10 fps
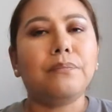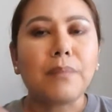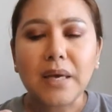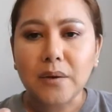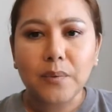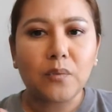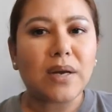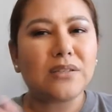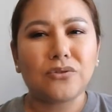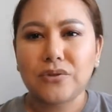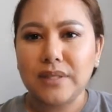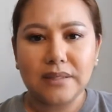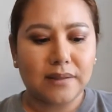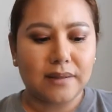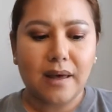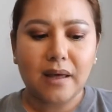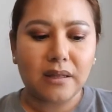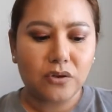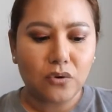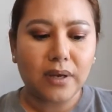makeup erasers, things like that,
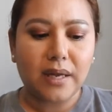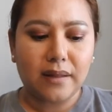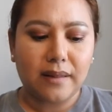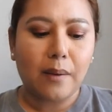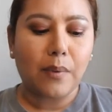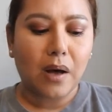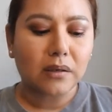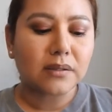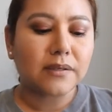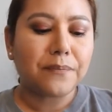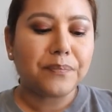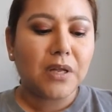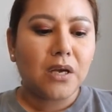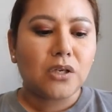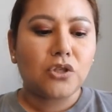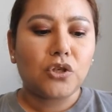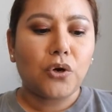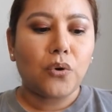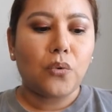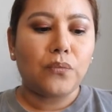you'll get in that box.
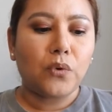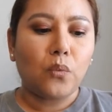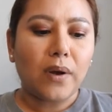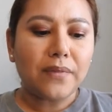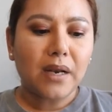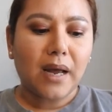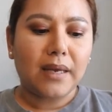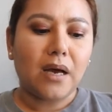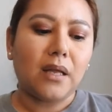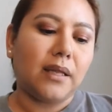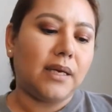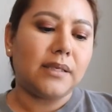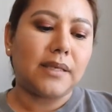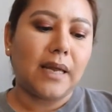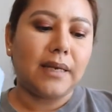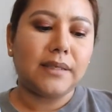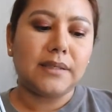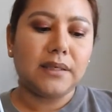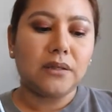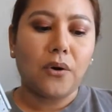So the one that I got, like I said, is
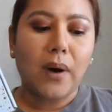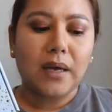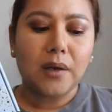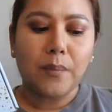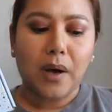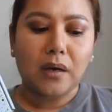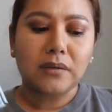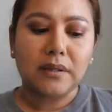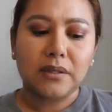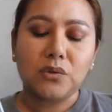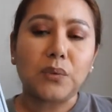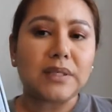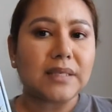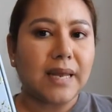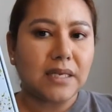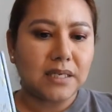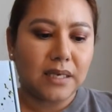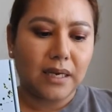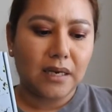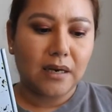the Glow Addict box, and this one is
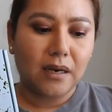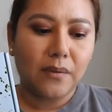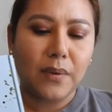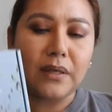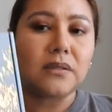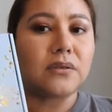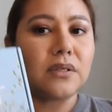$18.99 a month. So